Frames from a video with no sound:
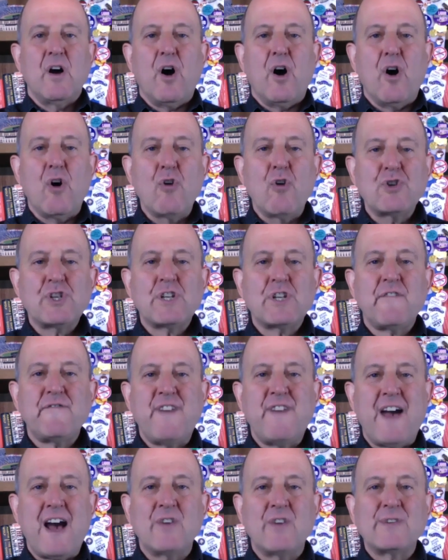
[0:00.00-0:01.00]
OSHA
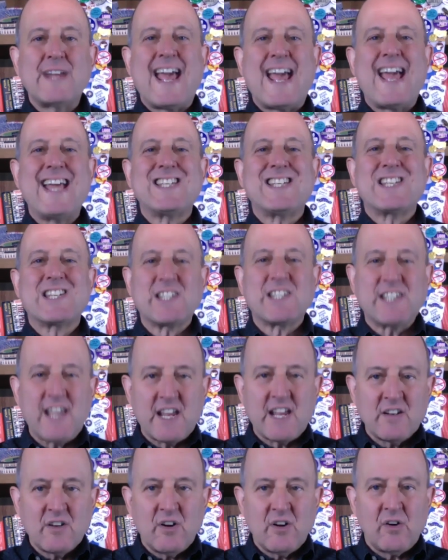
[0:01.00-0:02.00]
found a
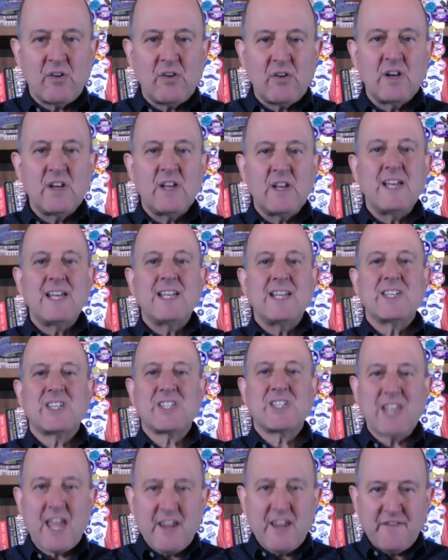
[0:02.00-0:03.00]
single
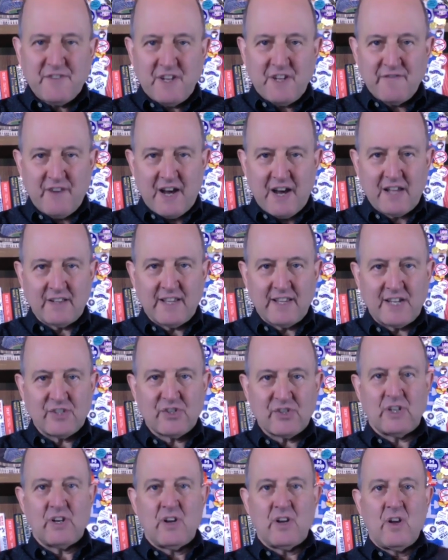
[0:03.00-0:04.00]
safety
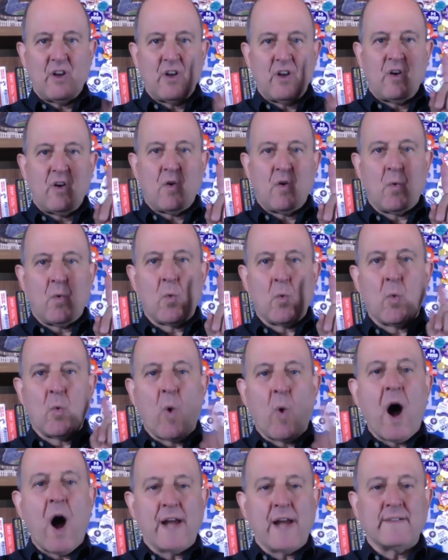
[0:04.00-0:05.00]
violation,
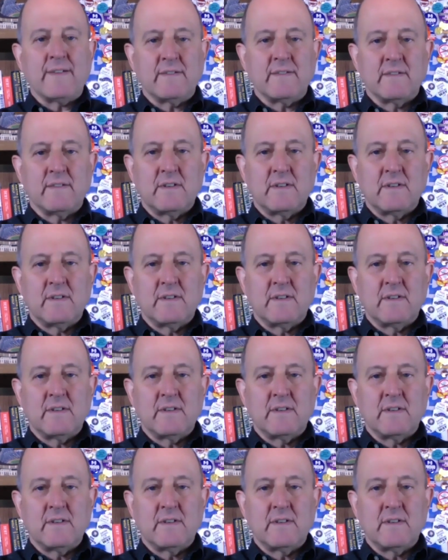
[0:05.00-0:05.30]
one,